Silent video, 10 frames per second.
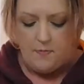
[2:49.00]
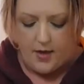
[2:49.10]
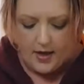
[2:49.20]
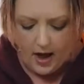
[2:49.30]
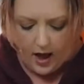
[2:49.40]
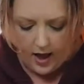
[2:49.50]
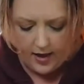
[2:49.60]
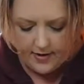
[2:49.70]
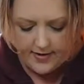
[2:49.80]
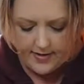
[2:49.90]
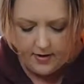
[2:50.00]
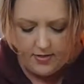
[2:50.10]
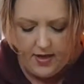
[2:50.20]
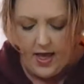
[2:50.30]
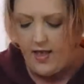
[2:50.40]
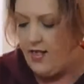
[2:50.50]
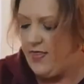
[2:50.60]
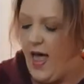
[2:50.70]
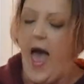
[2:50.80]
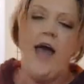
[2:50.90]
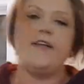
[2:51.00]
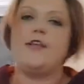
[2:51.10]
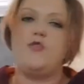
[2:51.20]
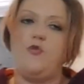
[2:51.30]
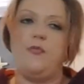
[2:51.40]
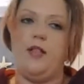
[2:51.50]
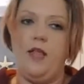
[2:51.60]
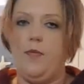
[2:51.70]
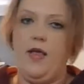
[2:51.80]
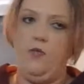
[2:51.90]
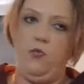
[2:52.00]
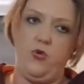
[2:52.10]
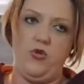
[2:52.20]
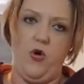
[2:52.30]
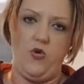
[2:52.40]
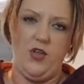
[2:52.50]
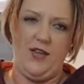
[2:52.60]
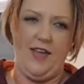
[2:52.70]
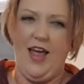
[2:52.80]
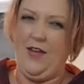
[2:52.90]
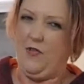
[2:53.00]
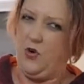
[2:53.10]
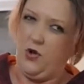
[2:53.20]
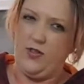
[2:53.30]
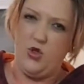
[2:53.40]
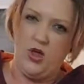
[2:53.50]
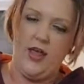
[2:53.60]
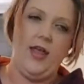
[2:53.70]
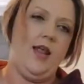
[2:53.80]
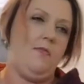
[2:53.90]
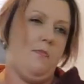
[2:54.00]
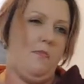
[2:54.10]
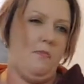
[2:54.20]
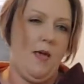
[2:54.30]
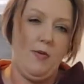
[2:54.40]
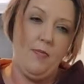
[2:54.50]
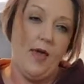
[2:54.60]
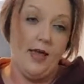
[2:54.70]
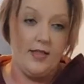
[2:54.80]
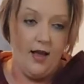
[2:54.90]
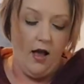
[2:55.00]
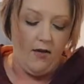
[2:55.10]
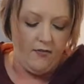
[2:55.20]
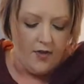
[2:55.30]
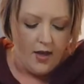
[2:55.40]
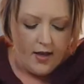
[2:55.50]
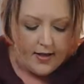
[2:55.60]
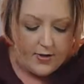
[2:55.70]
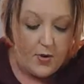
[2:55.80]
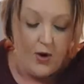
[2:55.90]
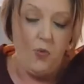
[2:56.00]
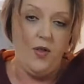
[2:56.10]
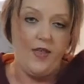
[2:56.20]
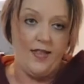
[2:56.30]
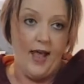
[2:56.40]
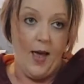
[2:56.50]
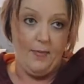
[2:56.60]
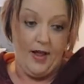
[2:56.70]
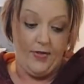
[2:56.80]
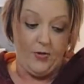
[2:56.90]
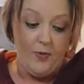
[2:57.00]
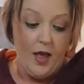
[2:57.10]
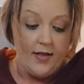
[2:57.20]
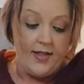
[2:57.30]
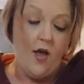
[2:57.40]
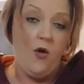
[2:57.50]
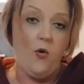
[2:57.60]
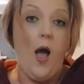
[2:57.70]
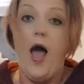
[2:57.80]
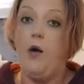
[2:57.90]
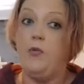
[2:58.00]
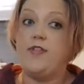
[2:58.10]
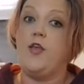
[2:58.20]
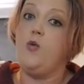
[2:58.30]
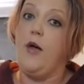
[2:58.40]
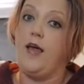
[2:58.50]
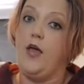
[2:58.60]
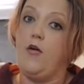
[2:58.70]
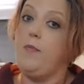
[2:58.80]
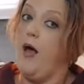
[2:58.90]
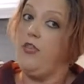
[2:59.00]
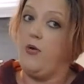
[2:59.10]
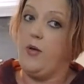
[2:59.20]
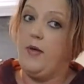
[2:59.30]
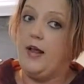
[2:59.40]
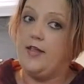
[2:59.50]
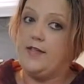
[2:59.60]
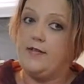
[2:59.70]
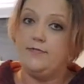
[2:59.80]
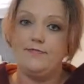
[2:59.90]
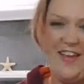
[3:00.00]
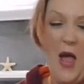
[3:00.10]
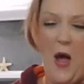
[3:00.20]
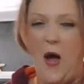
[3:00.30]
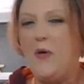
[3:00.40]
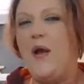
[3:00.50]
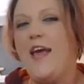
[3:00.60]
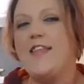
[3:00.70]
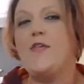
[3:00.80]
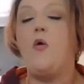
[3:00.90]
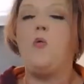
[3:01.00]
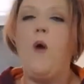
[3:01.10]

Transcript: because then the acids from the lemon will start to kind of cook the chicken and maybe make it tough. So I don't want that to happen either. So I will see you back here in about 30 minutes. Alright, so